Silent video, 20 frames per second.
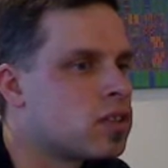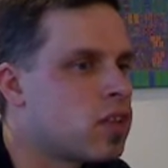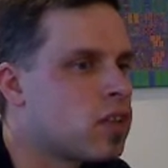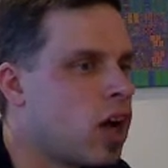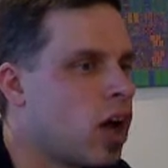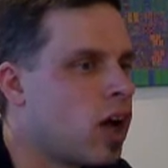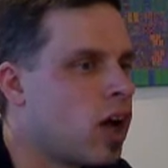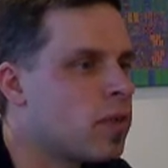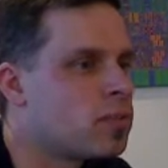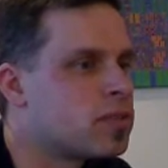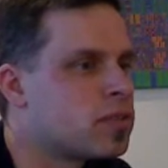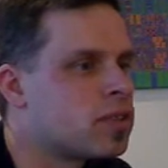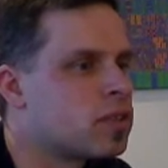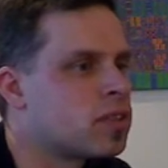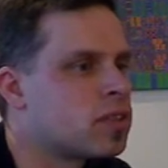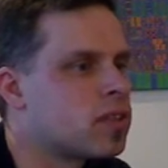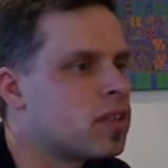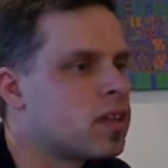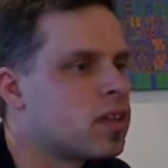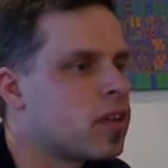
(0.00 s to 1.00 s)
types
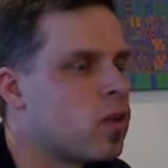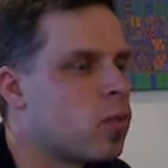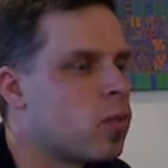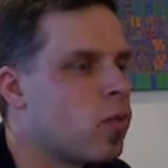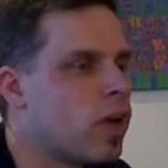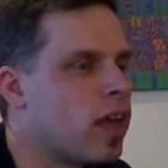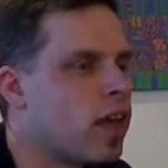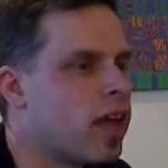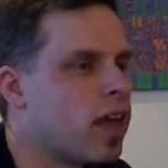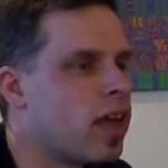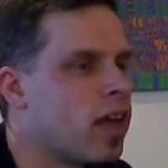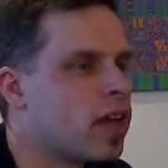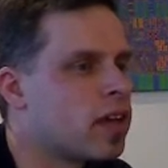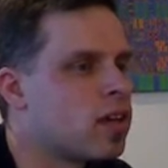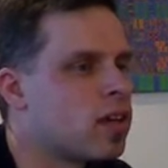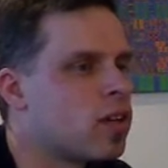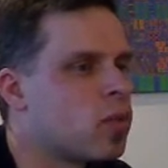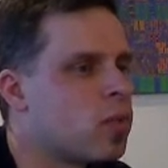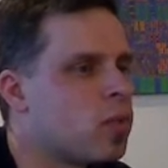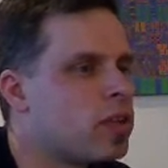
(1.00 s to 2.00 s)
where
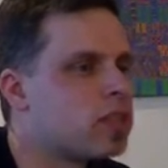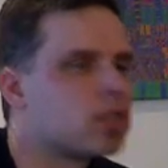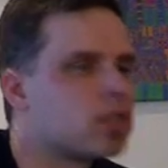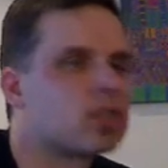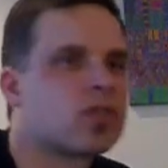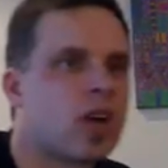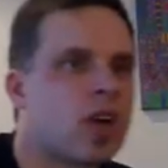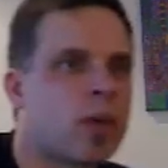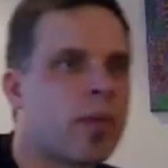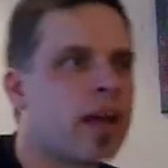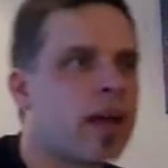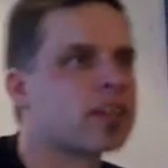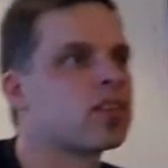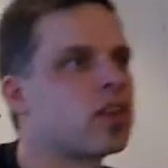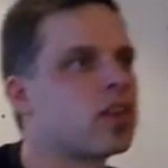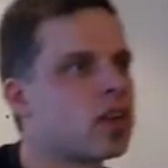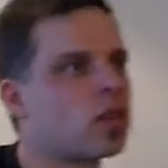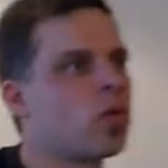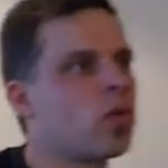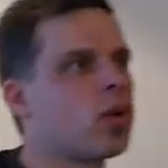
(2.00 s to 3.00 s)
we describe
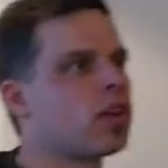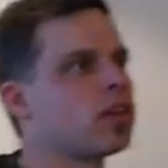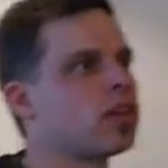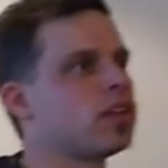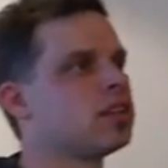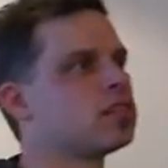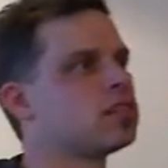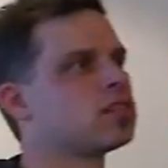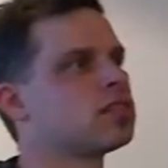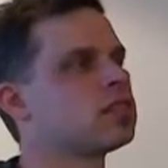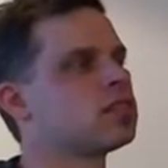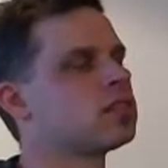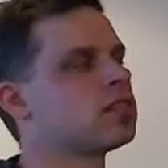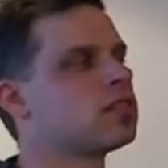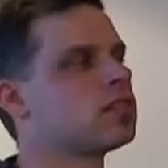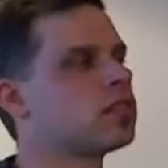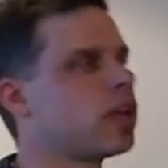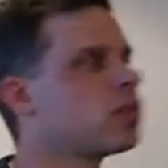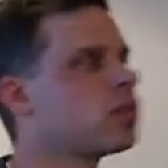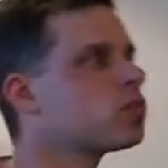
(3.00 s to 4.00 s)
aggregate qualities?
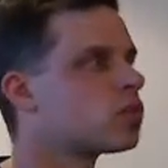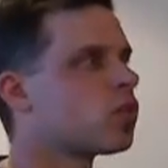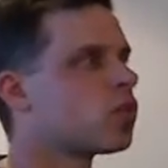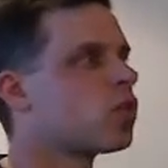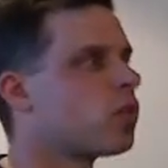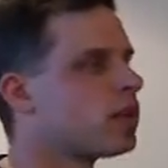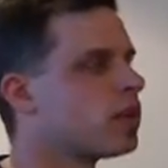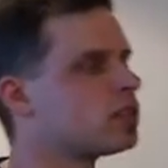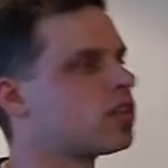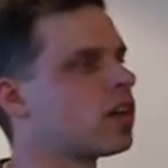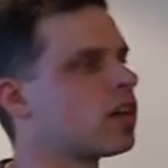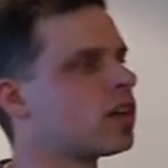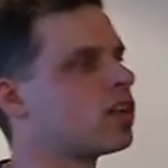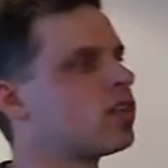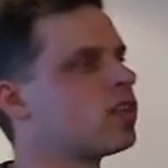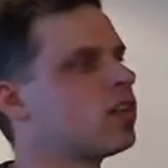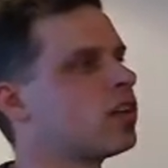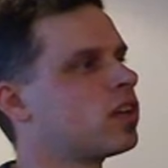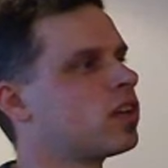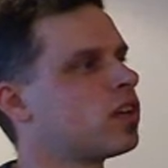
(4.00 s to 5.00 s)
That was all the ones I
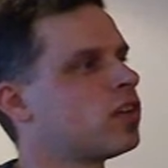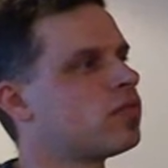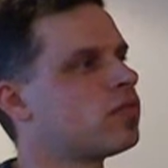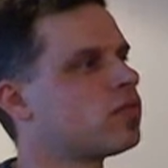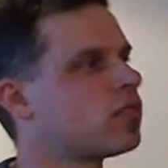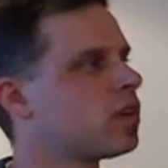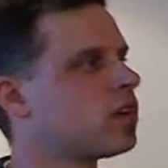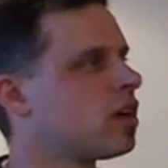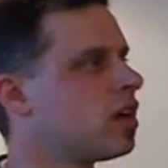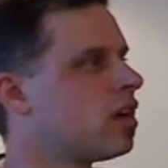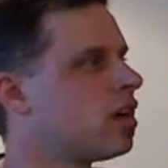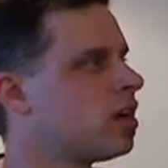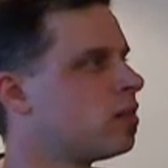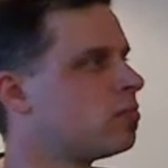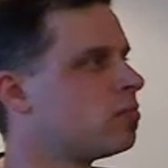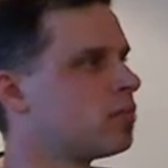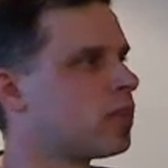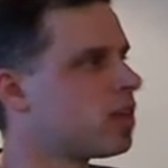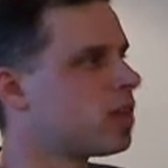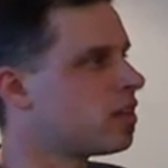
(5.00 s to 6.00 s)
could think
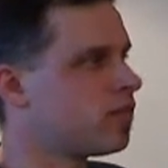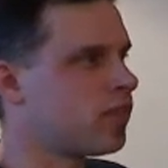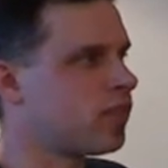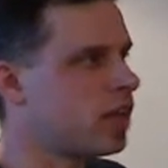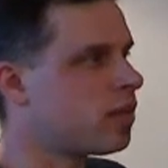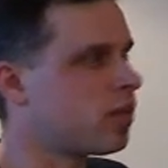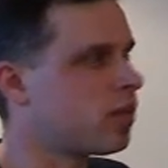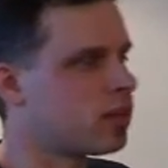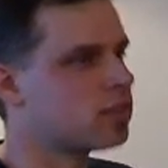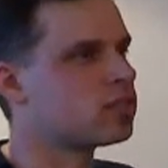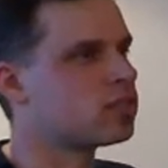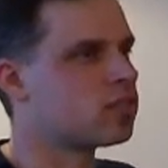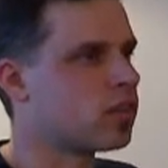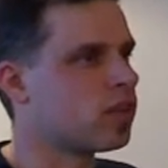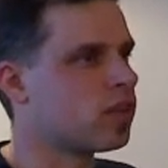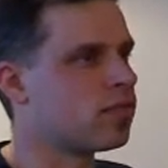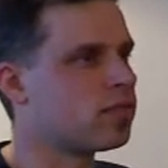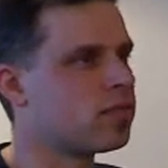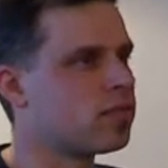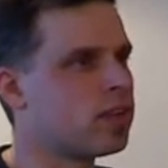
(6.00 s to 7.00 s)
of. But anyone
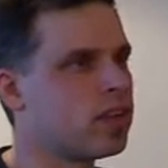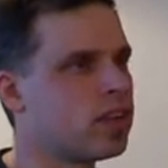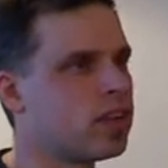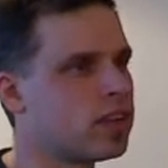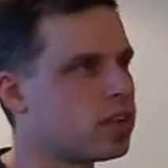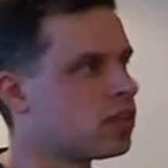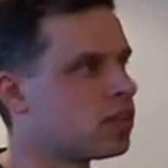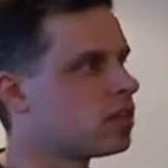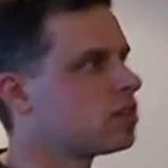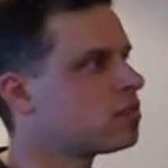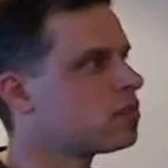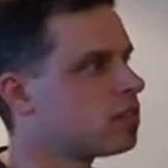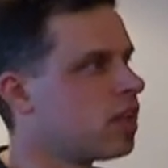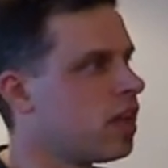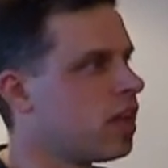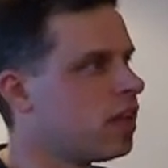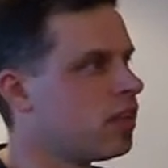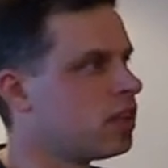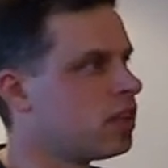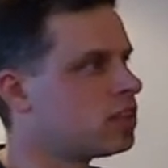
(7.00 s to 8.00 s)

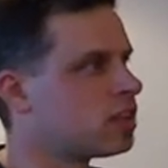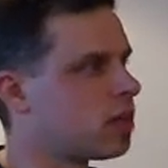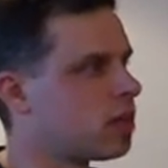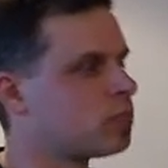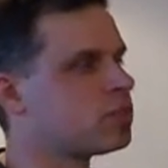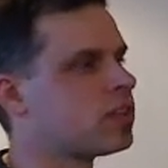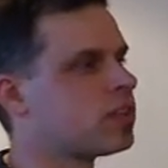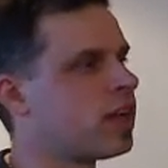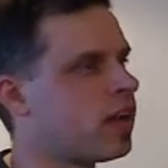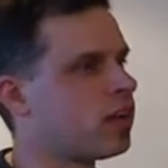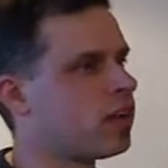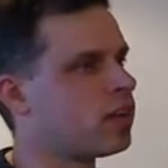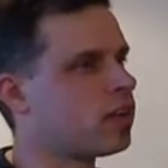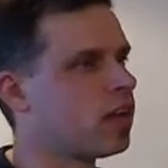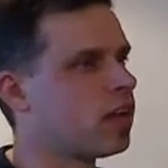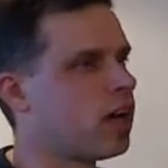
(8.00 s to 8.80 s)
anything jumps out.